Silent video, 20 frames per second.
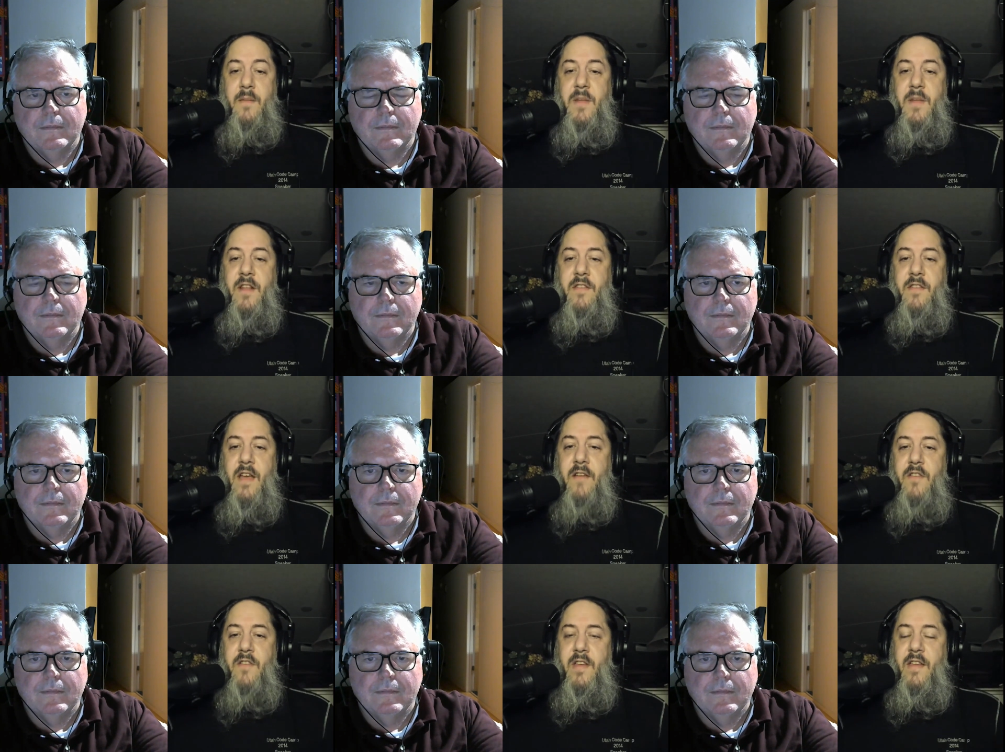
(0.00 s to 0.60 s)
Speaker 1: I mean, it's
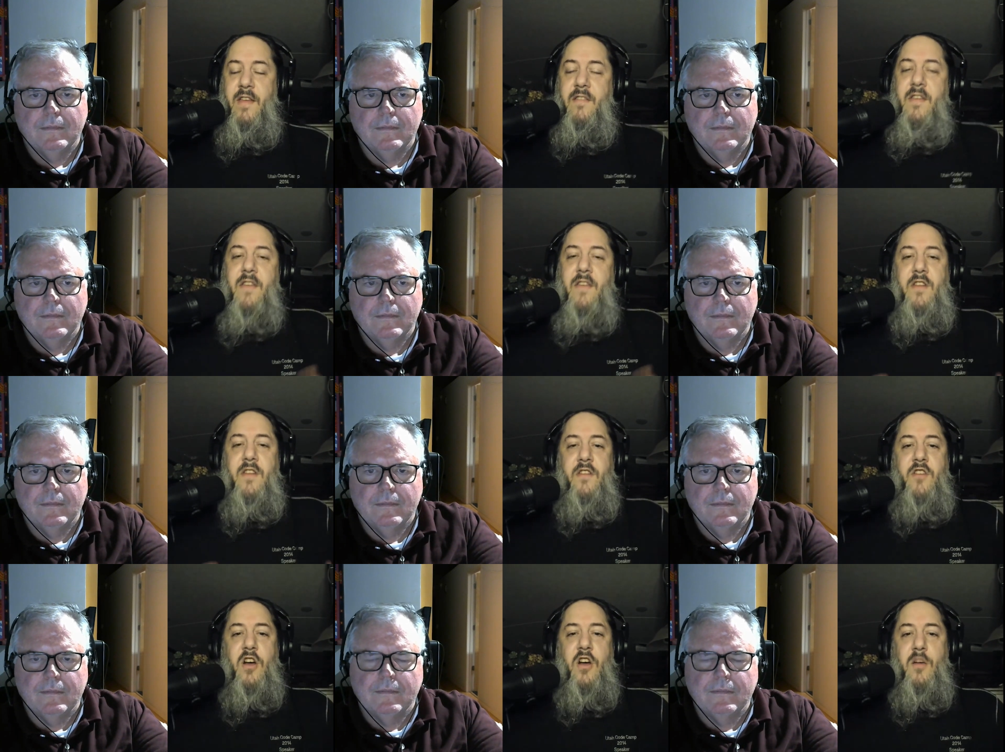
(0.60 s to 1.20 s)
it's
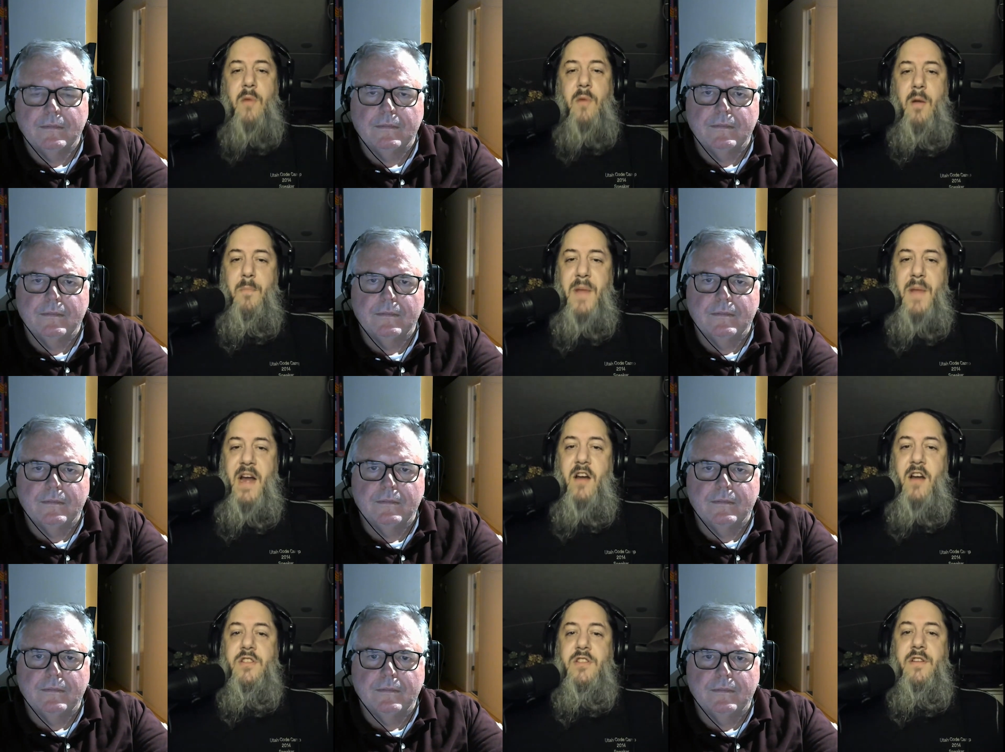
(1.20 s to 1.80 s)
easy to talk about
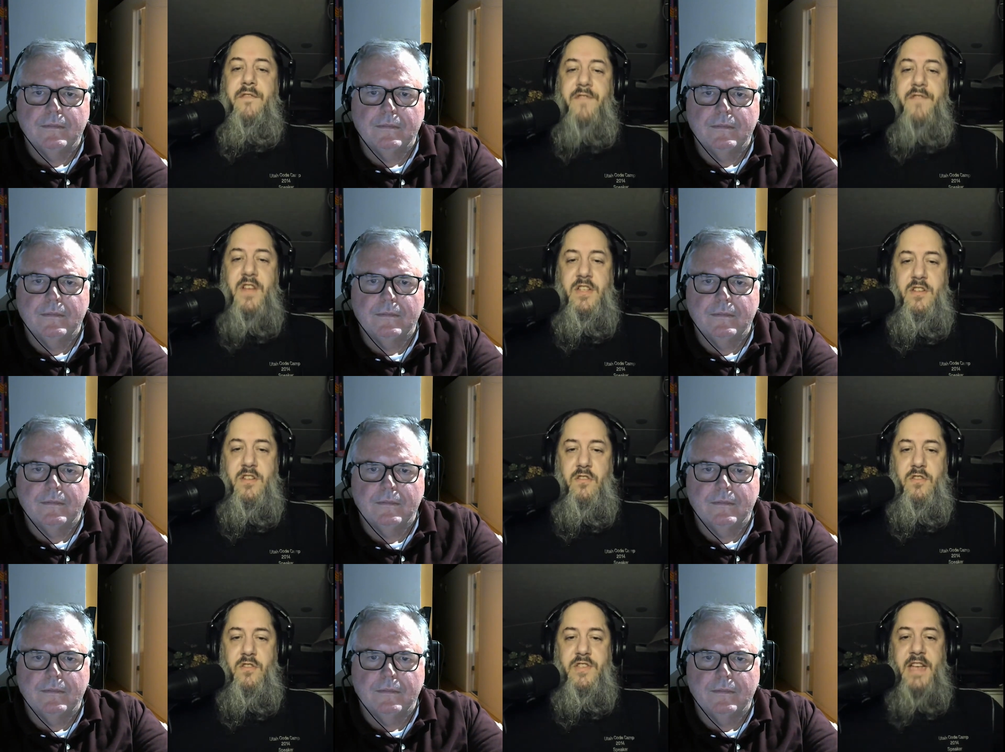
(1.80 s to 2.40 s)
bears and
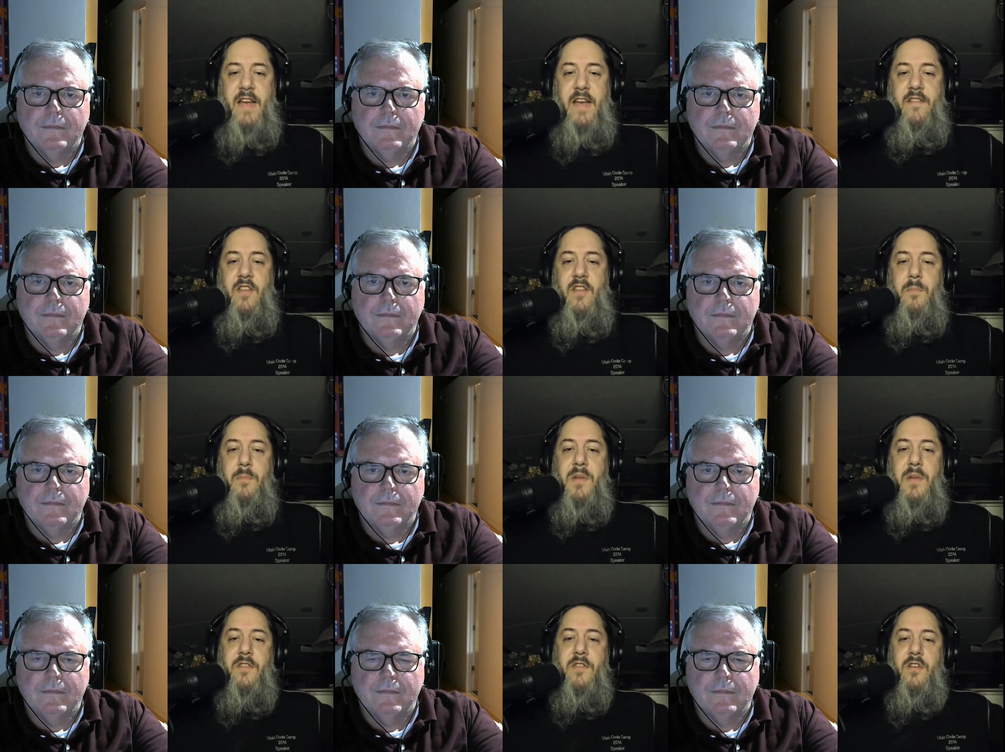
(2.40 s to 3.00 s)
physical safety,
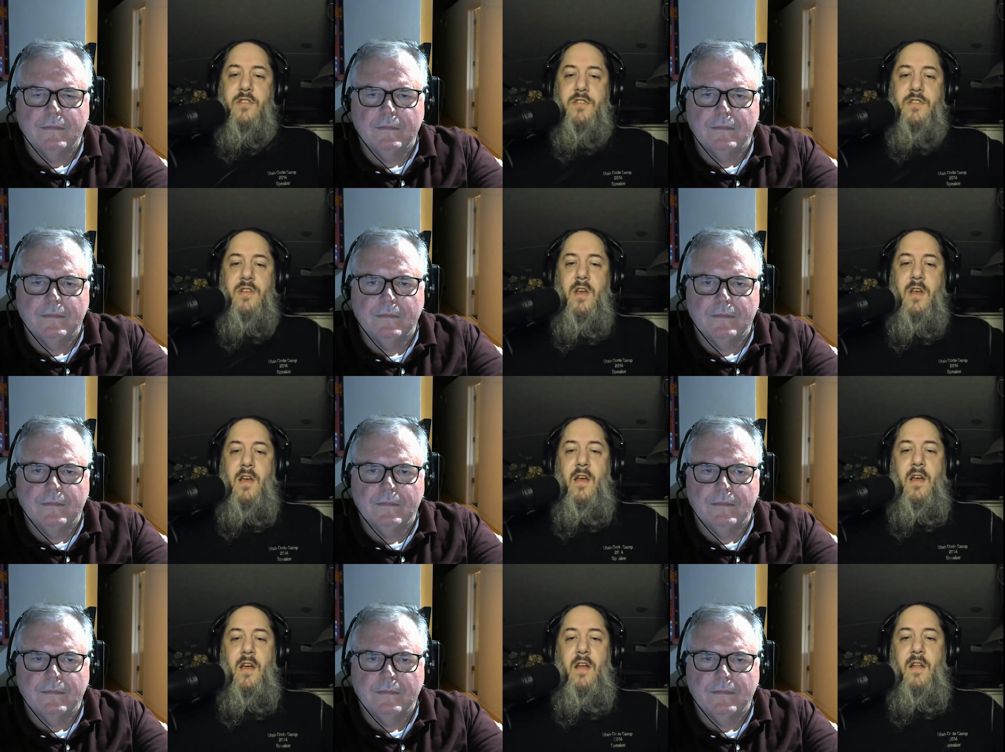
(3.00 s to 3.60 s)
but there's
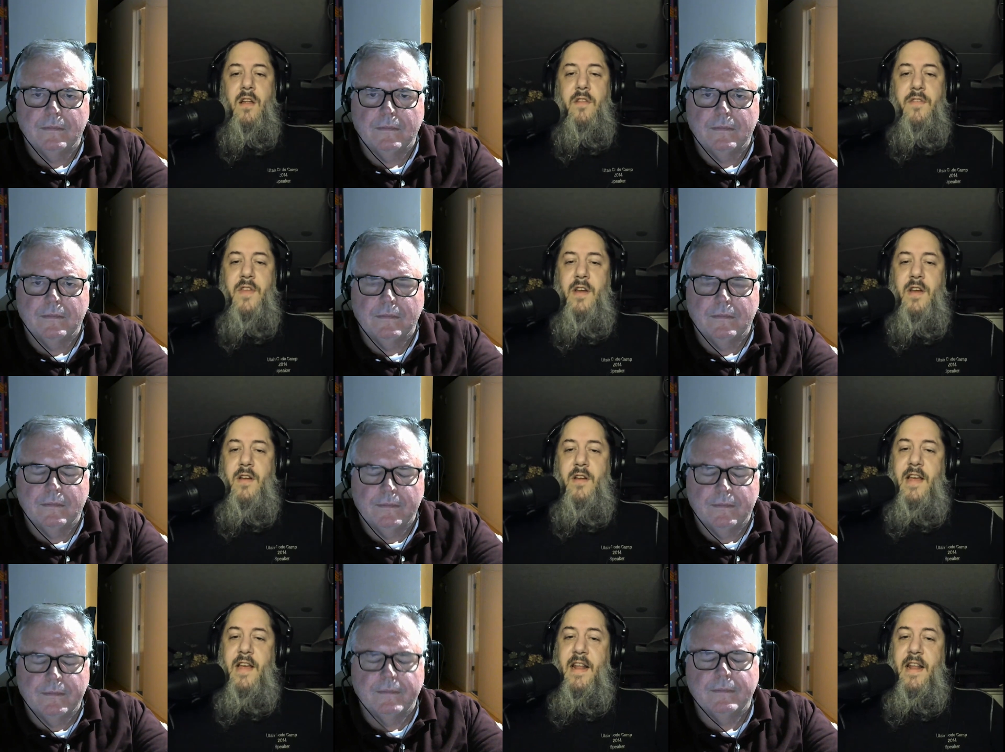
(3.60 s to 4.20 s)

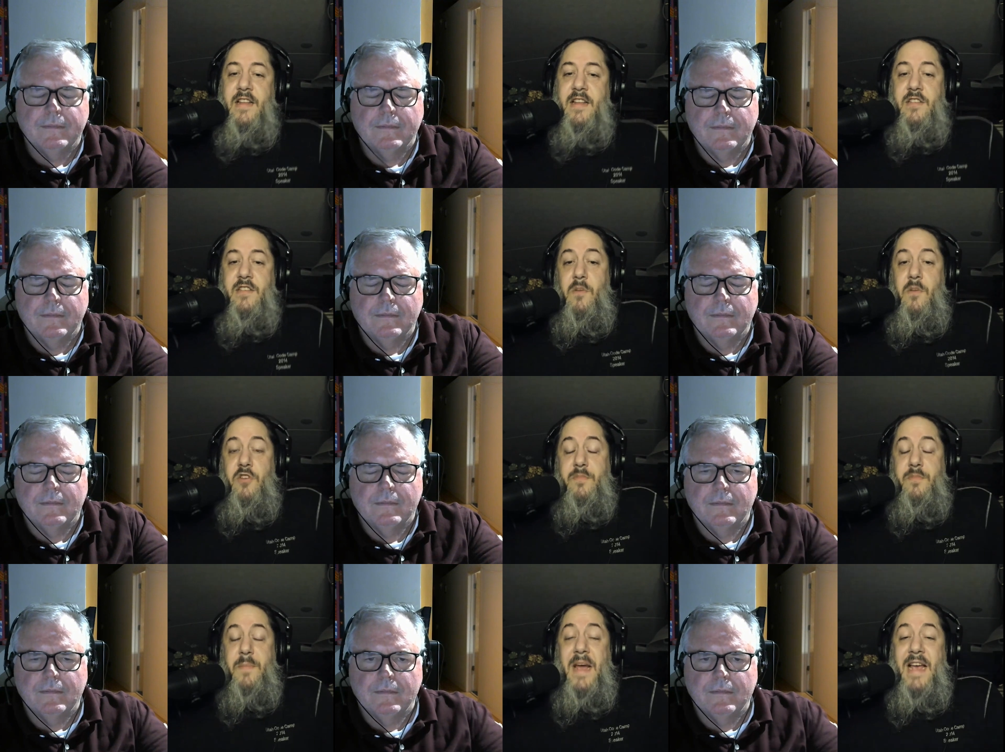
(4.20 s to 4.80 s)
there, and that's the
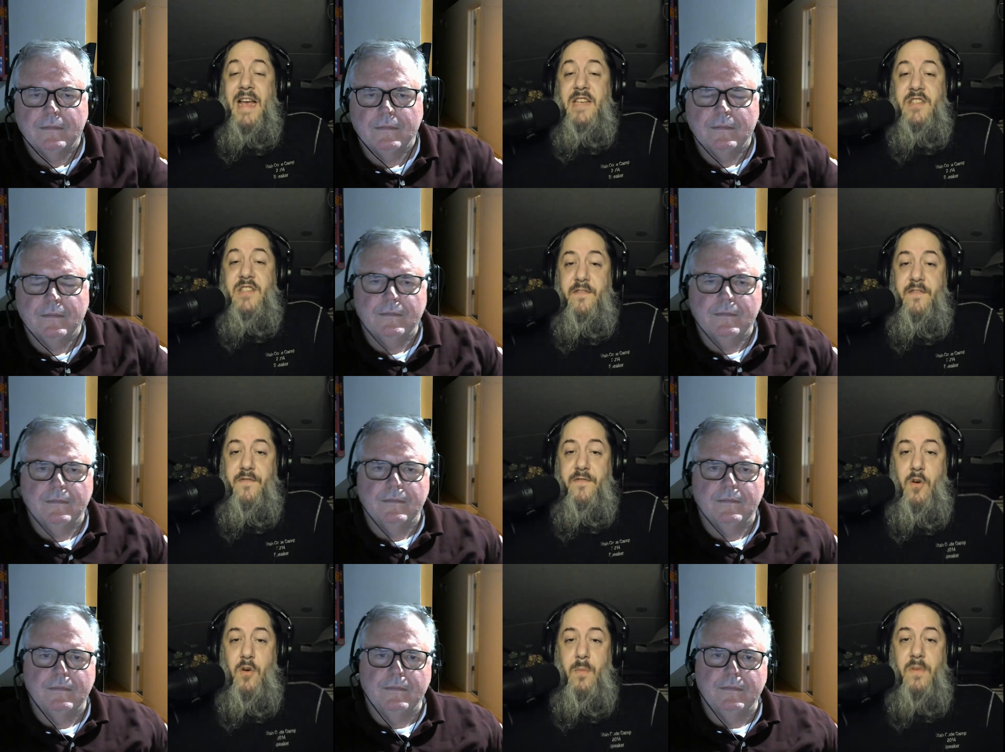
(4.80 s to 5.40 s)
most basic
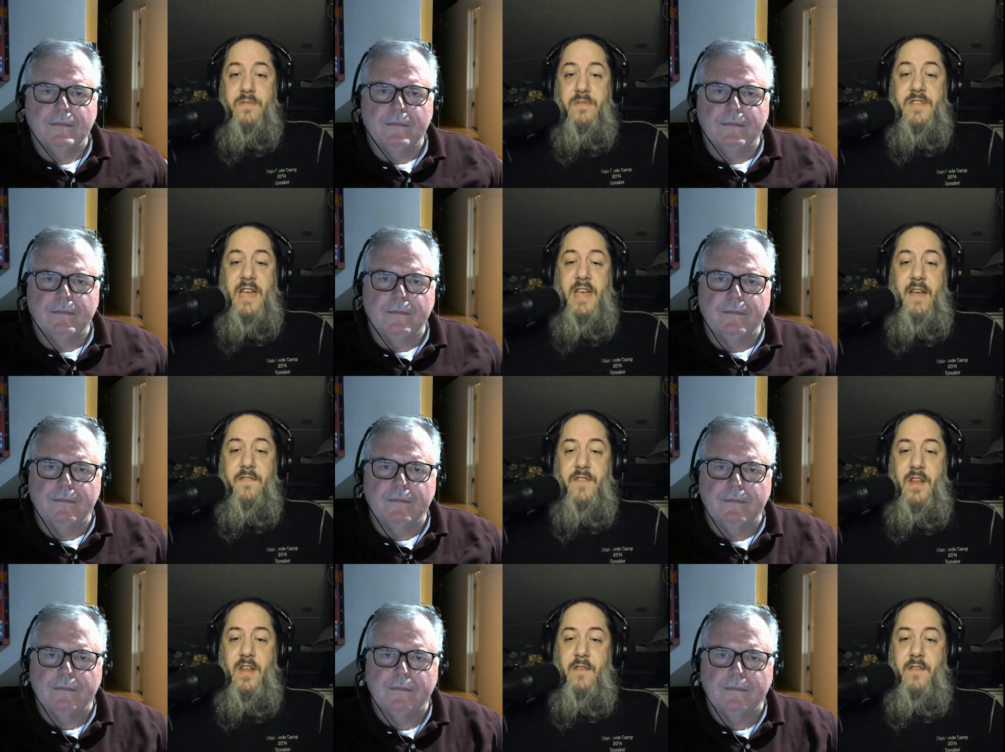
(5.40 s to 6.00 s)
form of
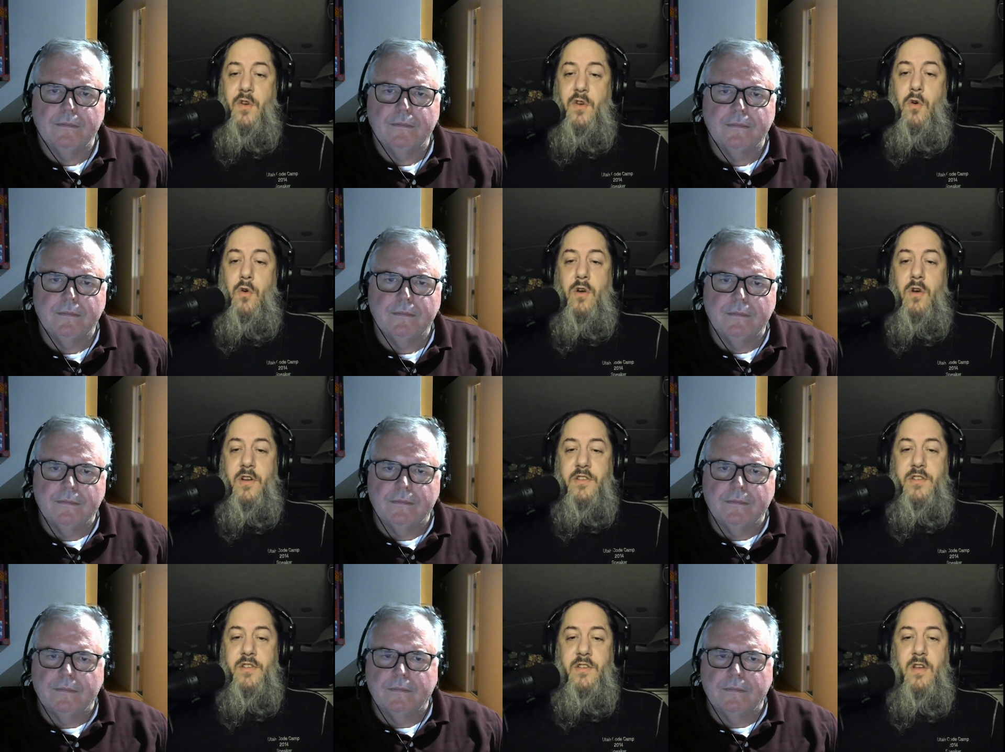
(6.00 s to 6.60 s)
safety, of
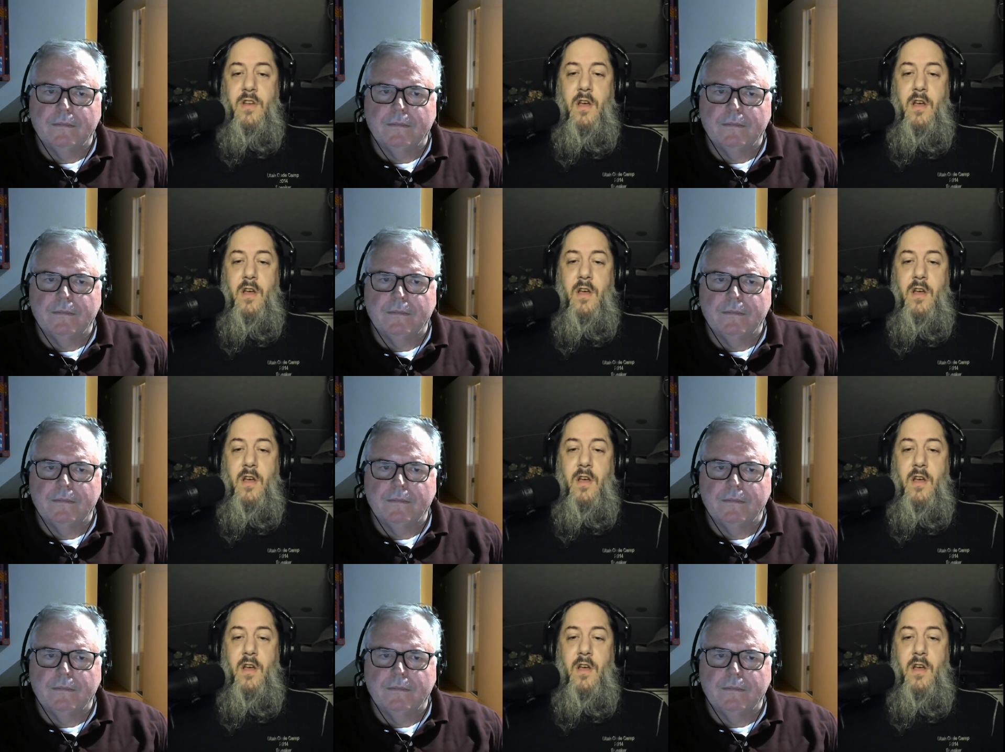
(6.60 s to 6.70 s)
course.